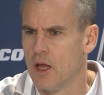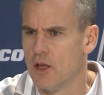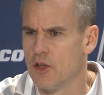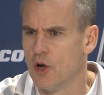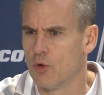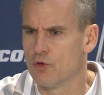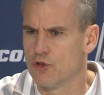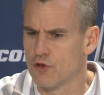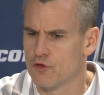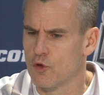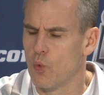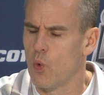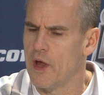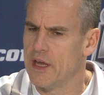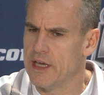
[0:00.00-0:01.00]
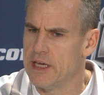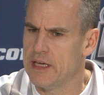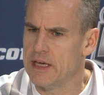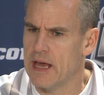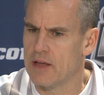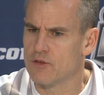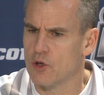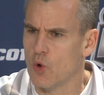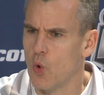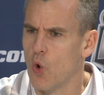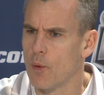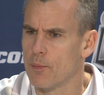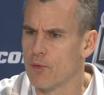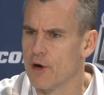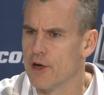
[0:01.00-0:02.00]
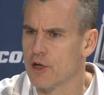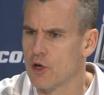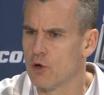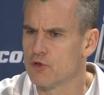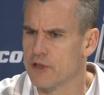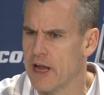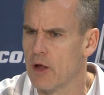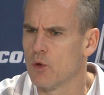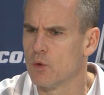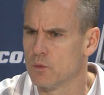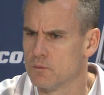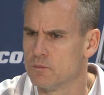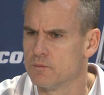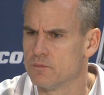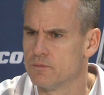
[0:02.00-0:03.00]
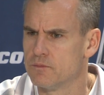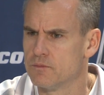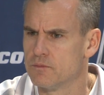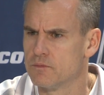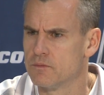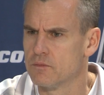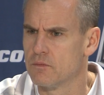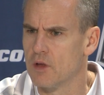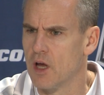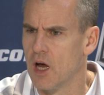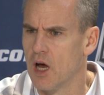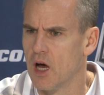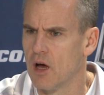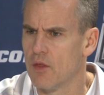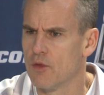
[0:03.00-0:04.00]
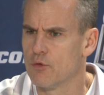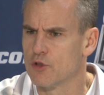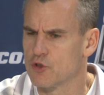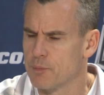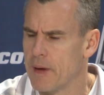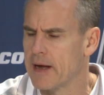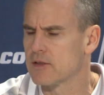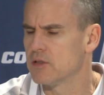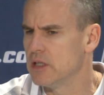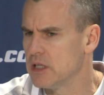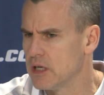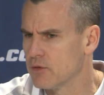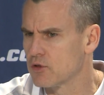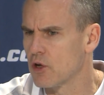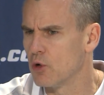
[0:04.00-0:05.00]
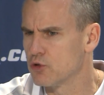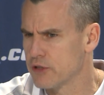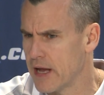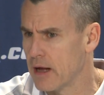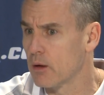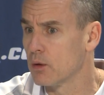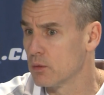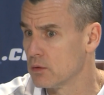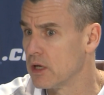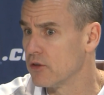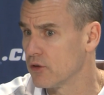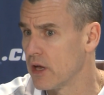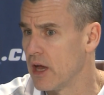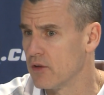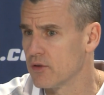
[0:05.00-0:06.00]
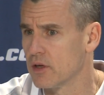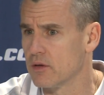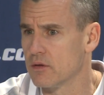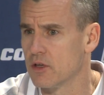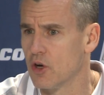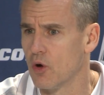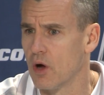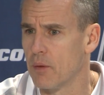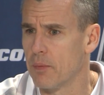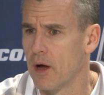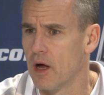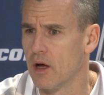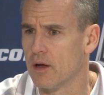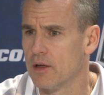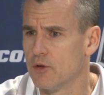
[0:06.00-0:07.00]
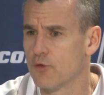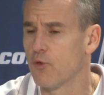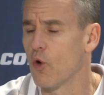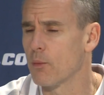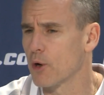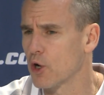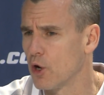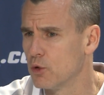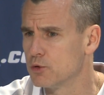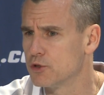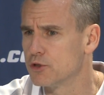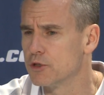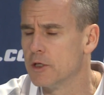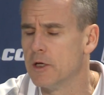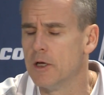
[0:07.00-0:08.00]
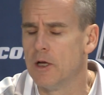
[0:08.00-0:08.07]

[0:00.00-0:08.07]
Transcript: You know, just the way he has incorporated Coach Calhoun, uh, the respect he gives Coach Calhoun as a, as a you know a, uh, his former coach.